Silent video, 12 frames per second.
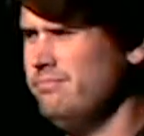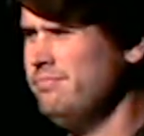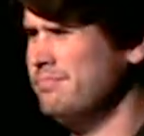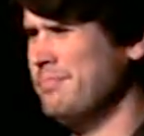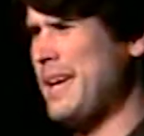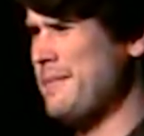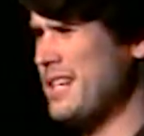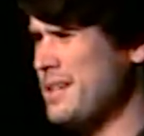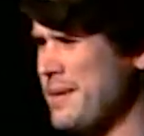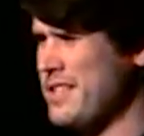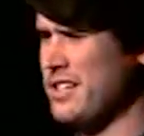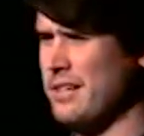maybe,
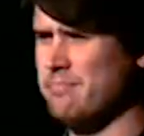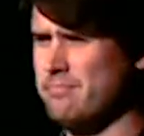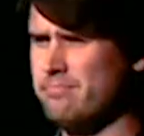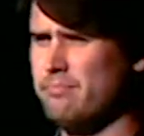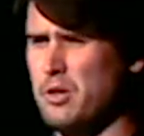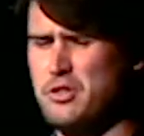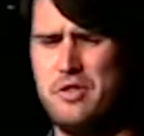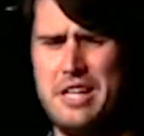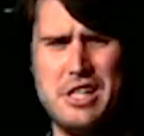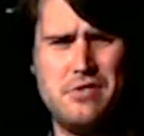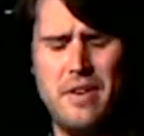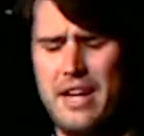it depends on what
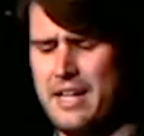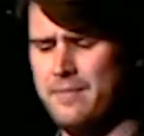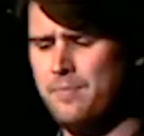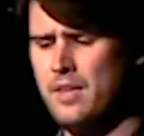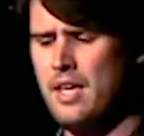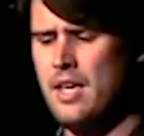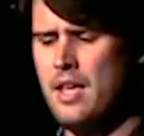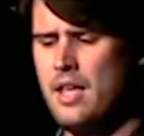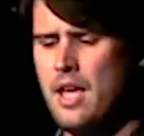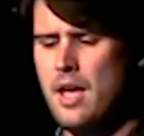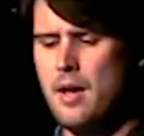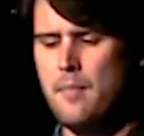you think is funny.
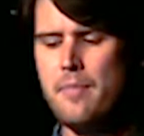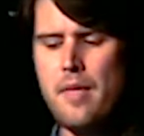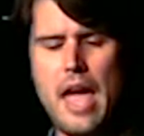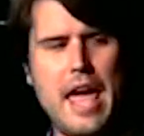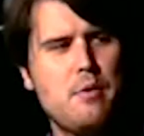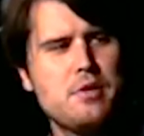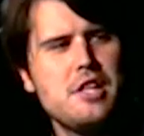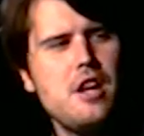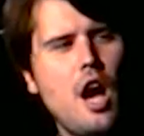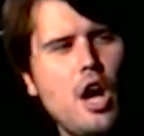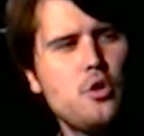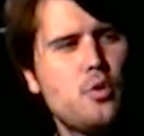It was
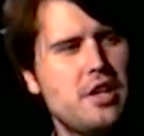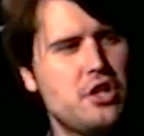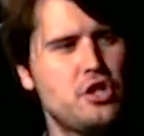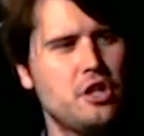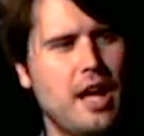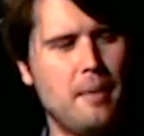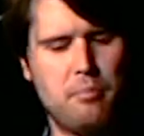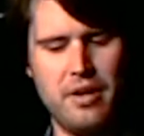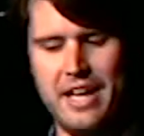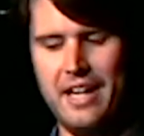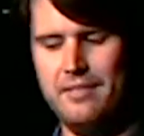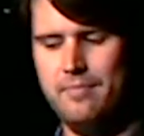a non-traditional
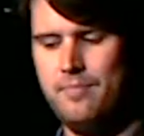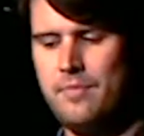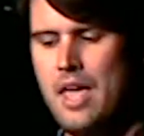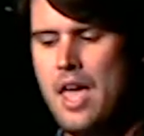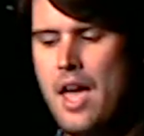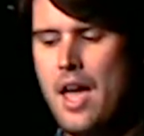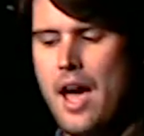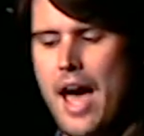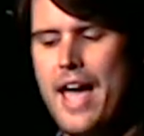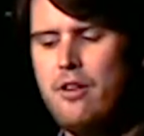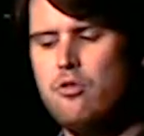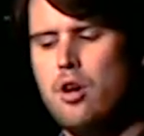upbringing.
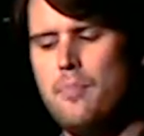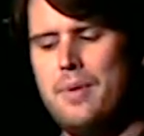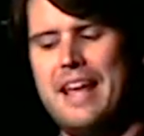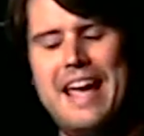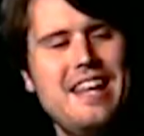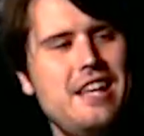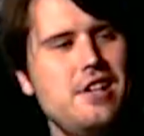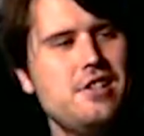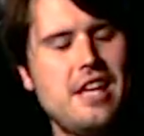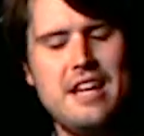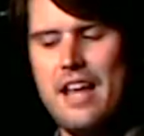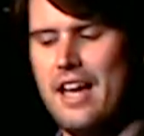I grew up in
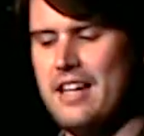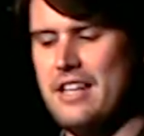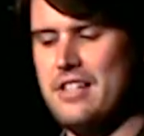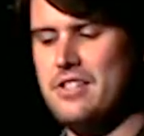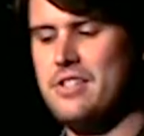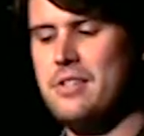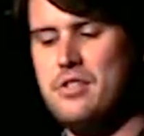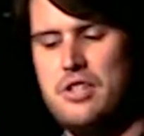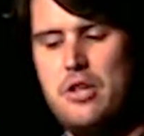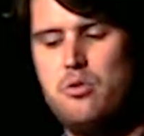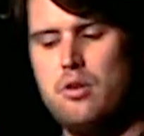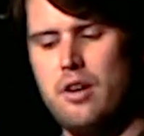80s and 90s,
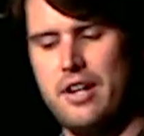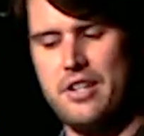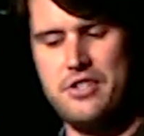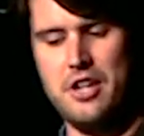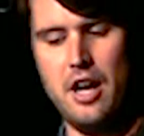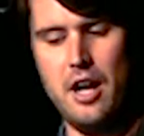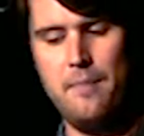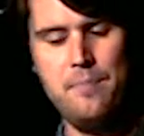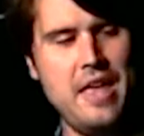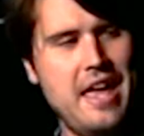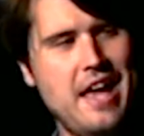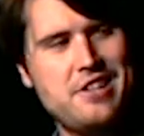Central Arkansas,
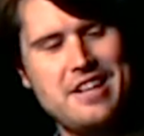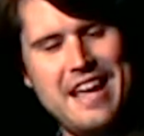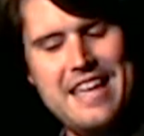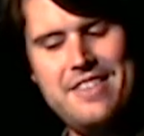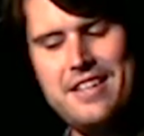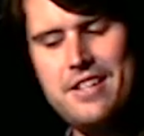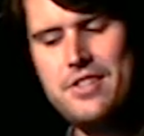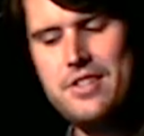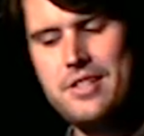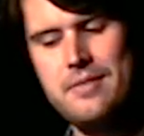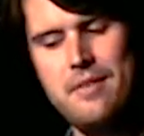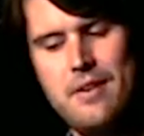as an
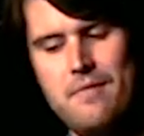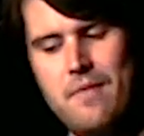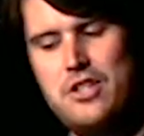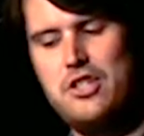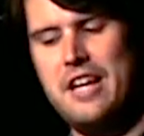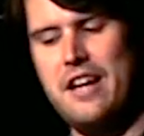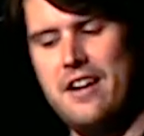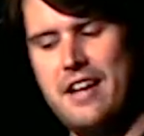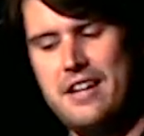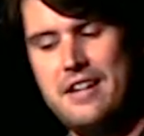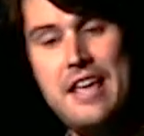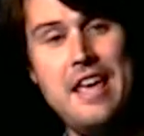atheist,
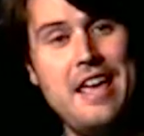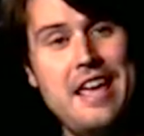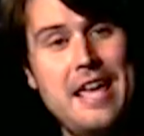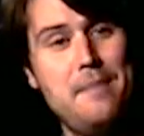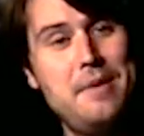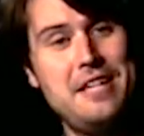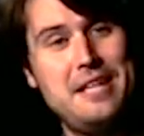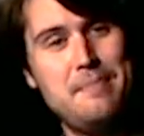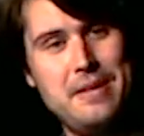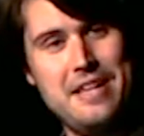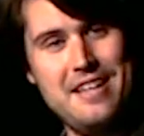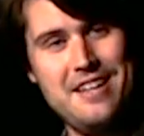vegetarian,
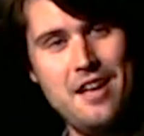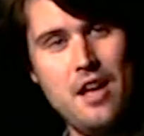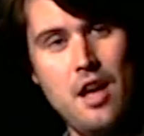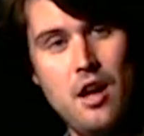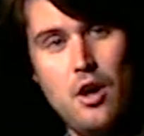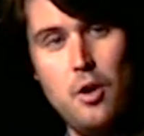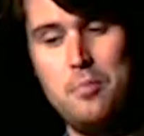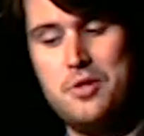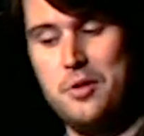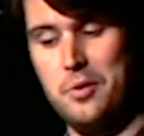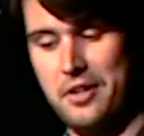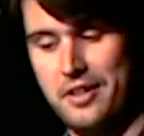hippy-dippy
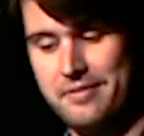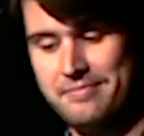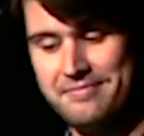homeschooler.